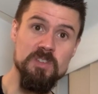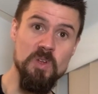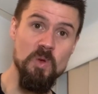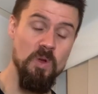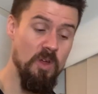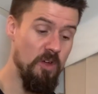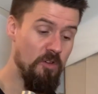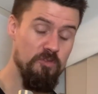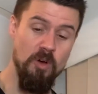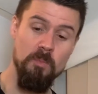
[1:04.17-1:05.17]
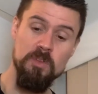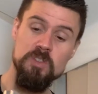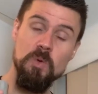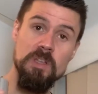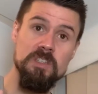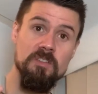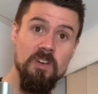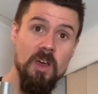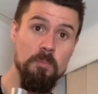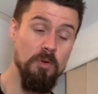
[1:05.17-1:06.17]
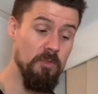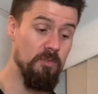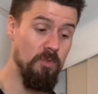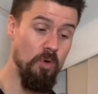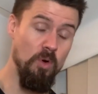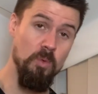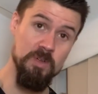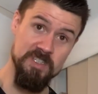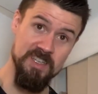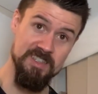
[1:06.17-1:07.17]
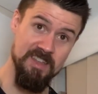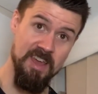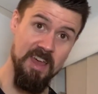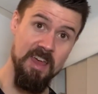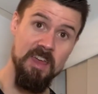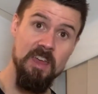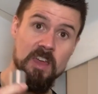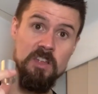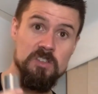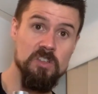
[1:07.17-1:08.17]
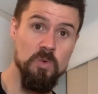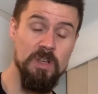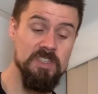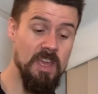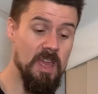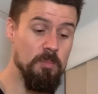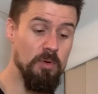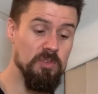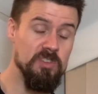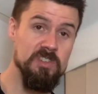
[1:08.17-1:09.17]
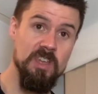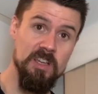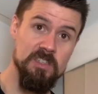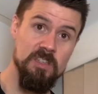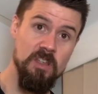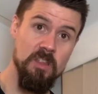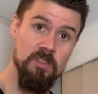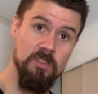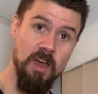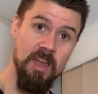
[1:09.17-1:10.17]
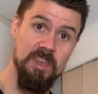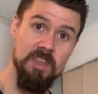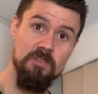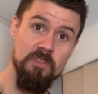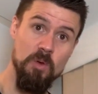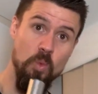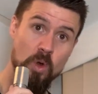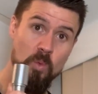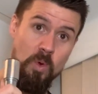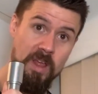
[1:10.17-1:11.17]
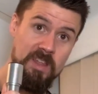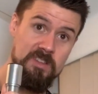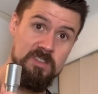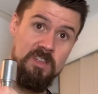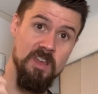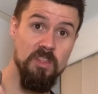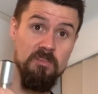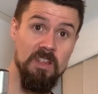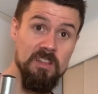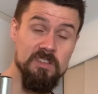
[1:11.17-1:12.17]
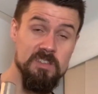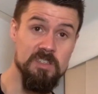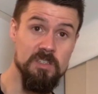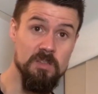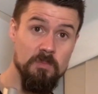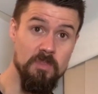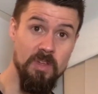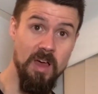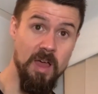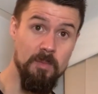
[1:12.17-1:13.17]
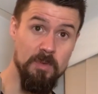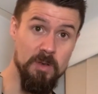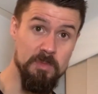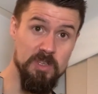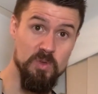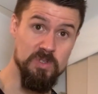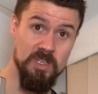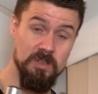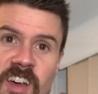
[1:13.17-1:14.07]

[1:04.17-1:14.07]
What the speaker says: to from 25.4, which is there, to 28.6 that I need for the 1 1/8 threadless system that I'm going to be using.